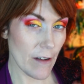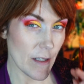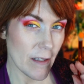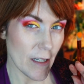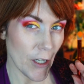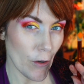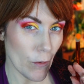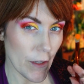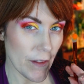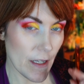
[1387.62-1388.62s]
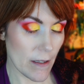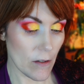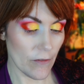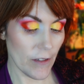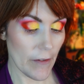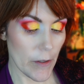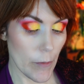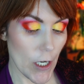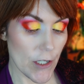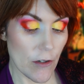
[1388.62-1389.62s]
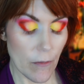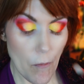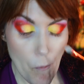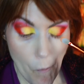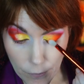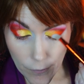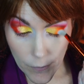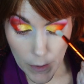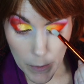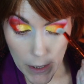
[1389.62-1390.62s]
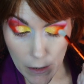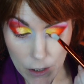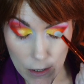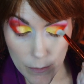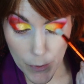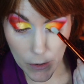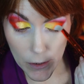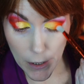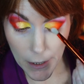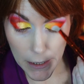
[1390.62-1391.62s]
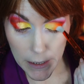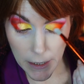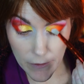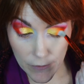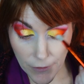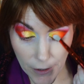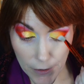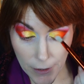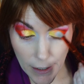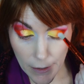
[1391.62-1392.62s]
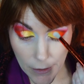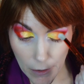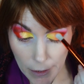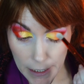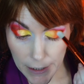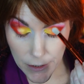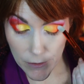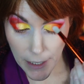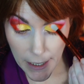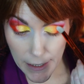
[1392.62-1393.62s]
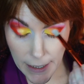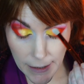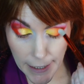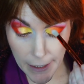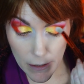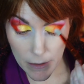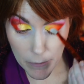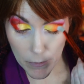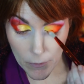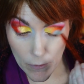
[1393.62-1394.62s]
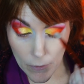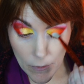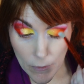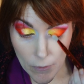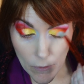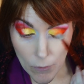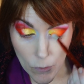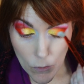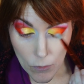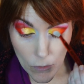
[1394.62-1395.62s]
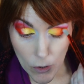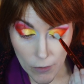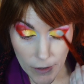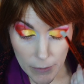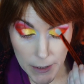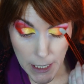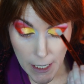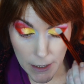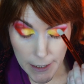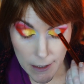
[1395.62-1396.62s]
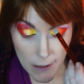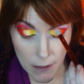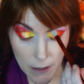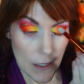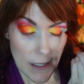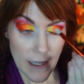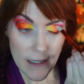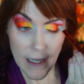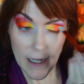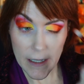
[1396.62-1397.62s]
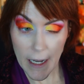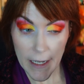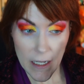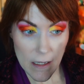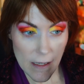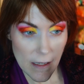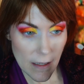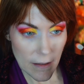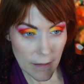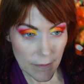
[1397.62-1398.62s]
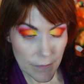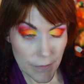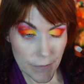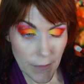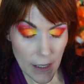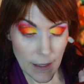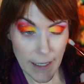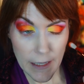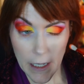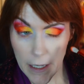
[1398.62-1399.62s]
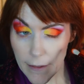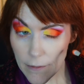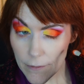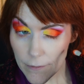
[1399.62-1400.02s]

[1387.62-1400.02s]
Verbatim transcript: it's gonna go with this little fluffy brush. Maybe I'll just pull it on in even further. I don't know. Can I do that? Can I layer them over the metallics? See, that's kind of nice. I like that